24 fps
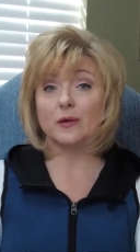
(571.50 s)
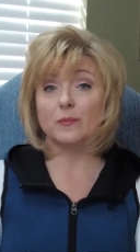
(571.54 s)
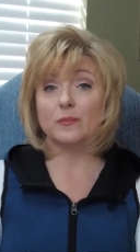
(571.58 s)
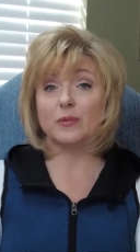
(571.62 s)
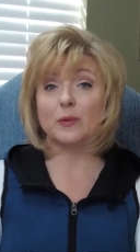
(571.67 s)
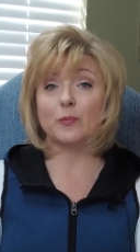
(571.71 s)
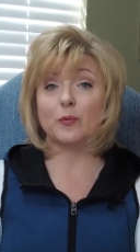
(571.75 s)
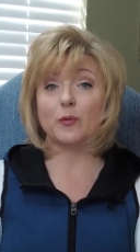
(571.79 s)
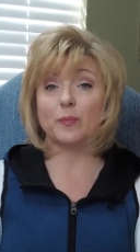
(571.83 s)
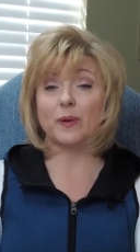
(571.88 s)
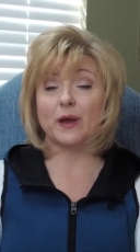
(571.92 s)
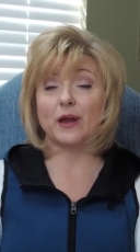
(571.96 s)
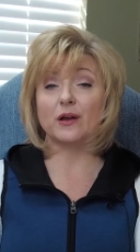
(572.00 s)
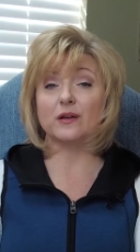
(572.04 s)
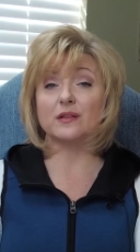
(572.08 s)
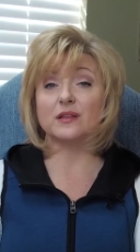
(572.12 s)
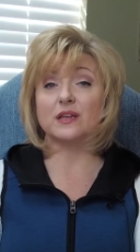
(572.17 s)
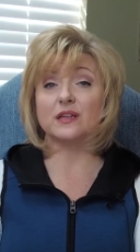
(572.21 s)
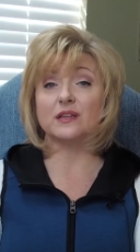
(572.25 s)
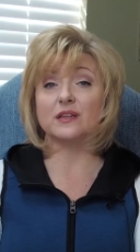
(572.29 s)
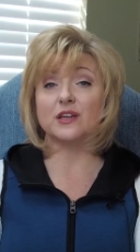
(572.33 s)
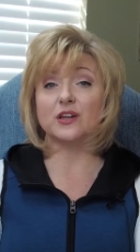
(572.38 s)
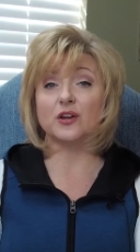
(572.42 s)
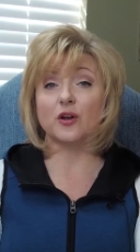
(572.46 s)
Be prepared
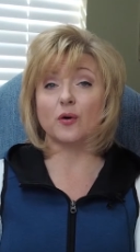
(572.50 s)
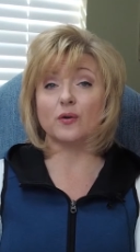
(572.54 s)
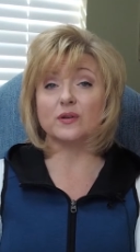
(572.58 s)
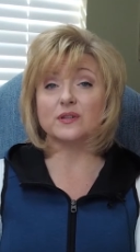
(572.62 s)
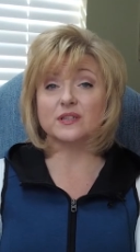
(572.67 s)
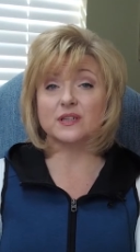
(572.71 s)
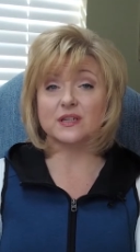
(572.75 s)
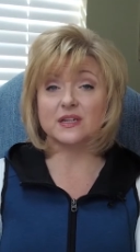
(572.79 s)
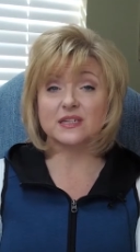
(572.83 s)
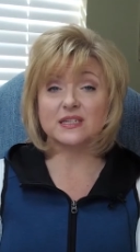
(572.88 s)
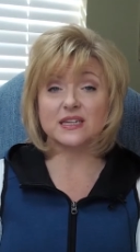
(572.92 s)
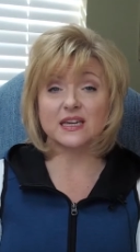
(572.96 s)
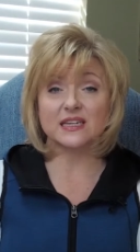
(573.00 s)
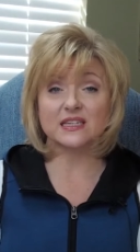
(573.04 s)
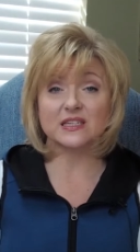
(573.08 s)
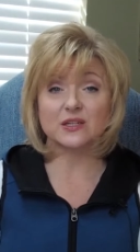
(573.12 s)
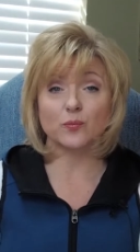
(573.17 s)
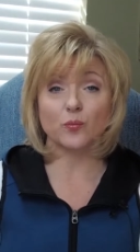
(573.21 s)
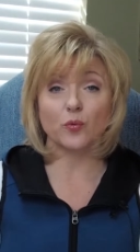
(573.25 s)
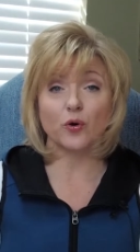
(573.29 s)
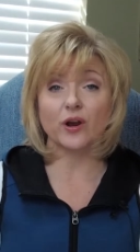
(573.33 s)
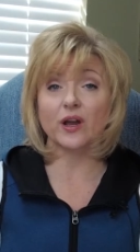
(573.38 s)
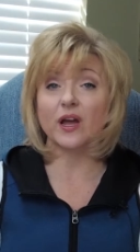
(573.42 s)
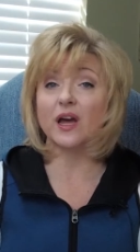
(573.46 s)
that, you know, it's going to take
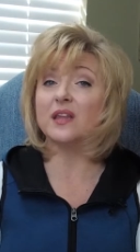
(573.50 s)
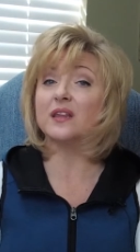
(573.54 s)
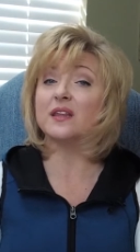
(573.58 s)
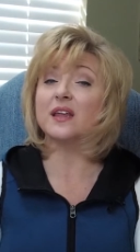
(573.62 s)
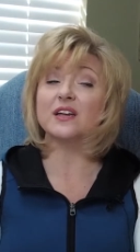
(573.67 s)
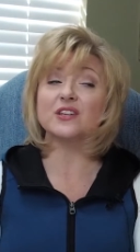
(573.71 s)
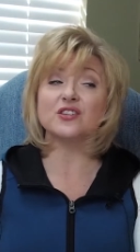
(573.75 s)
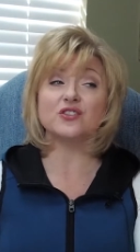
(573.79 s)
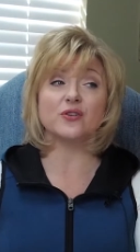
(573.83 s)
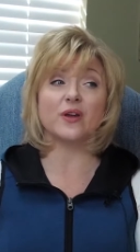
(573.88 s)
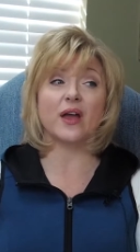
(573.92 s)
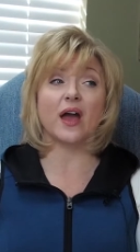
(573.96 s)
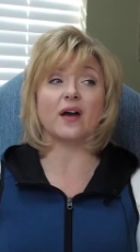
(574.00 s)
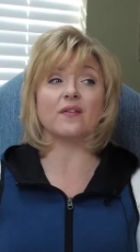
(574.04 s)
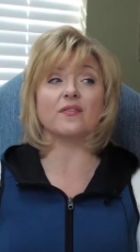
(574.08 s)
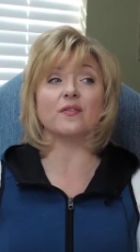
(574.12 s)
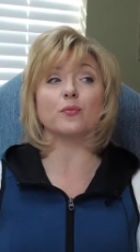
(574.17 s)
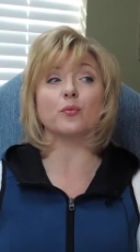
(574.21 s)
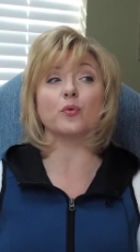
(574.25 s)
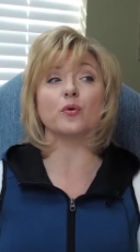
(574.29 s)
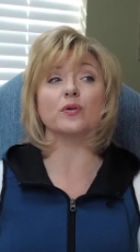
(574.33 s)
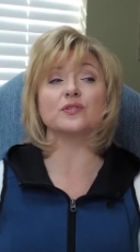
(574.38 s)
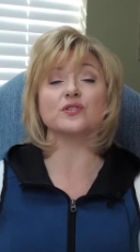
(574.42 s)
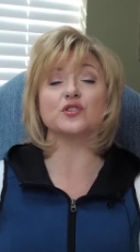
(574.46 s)
some work. Unless you have
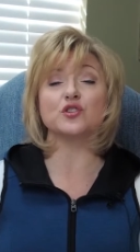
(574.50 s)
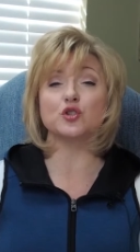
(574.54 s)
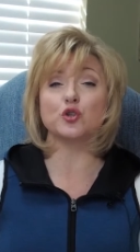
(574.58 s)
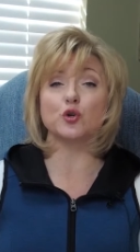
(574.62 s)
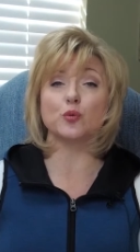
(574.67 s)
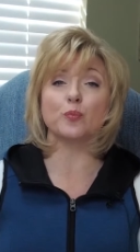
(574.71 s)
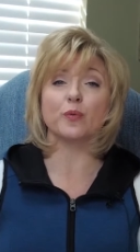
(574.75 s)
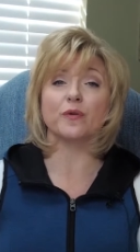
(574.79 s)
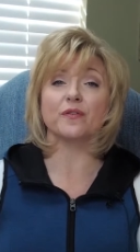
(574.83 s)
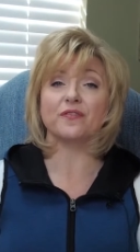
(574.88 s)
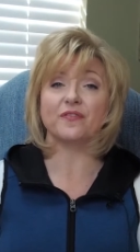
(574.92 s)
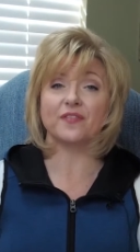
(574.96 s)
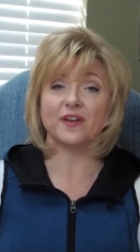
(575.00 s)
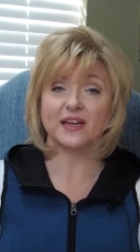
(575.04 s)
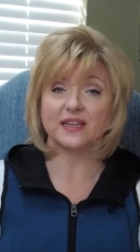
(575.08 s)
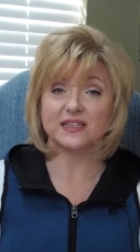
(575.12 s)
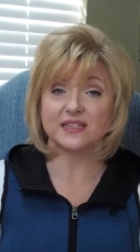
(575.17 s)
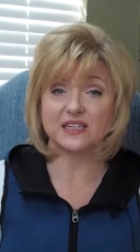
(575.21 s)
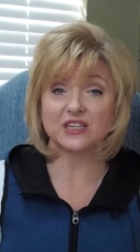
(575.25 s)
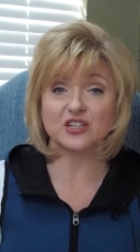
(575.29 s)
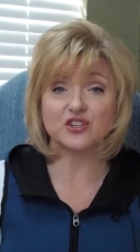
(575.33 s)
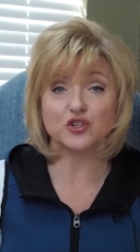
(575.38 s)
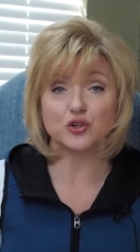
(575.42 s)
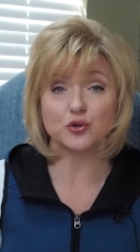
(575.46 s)
a real super
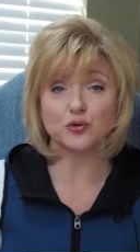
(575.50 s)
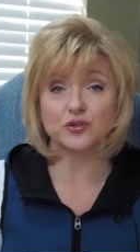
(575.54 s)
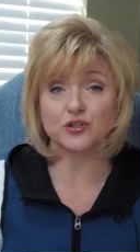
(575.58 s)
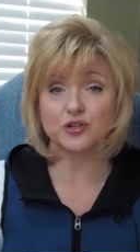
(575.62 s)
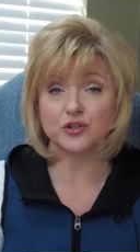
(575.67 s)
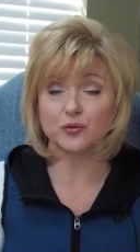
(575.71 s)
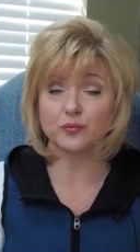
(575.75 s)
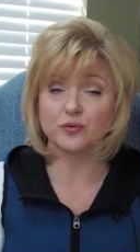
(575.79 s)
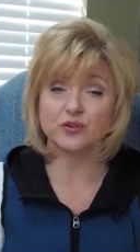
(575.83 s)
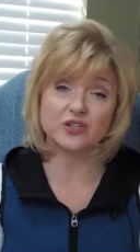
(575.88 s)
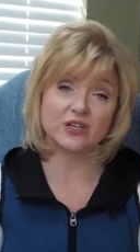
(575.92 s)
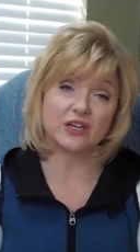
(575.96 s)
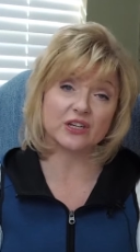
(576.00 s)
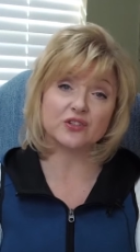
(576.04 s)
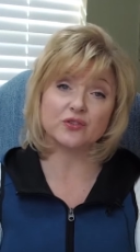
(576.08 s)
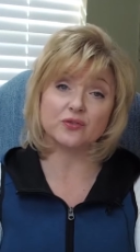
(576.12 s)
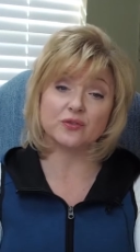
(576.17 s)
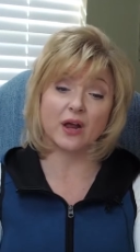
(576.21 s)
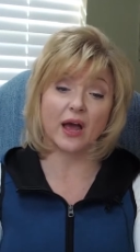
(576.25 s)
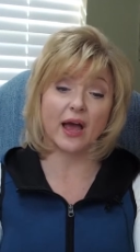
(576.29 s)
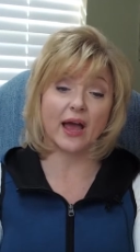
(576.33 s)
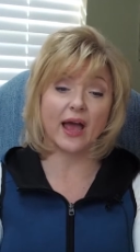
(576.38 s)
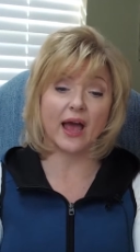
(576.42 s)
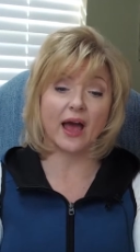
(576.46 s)
fancy juicer, which I do
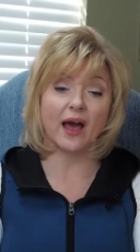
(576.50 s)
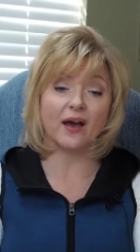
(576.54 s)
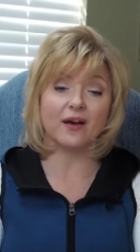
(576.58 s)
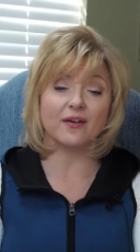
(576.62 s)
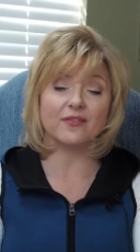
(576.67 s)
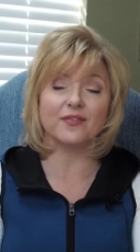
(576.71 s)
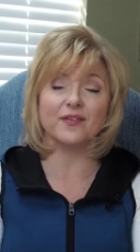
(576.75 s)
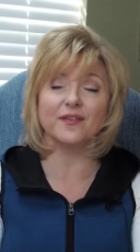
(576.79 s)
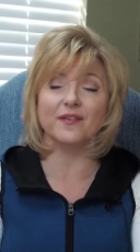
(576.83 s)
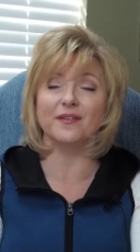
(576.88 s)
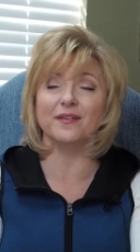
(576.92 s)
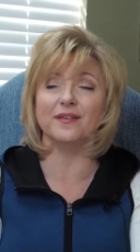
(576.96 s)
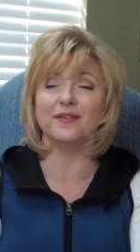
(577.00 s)
not have,